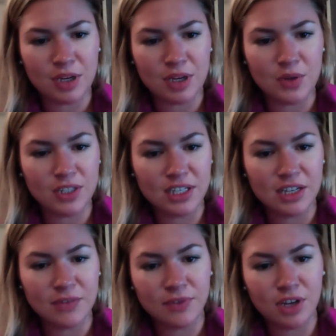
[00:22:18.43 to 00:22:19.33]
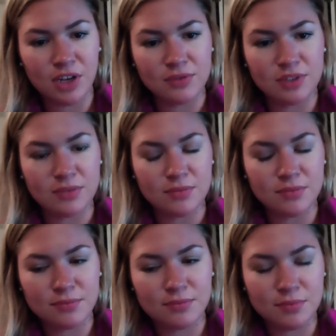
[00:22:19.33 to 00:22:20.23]
own and get involved and
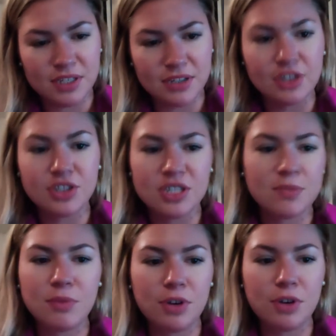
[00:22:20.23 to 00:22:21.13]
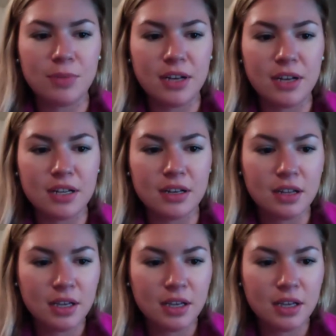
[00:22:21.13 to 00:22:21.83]
just be more independent.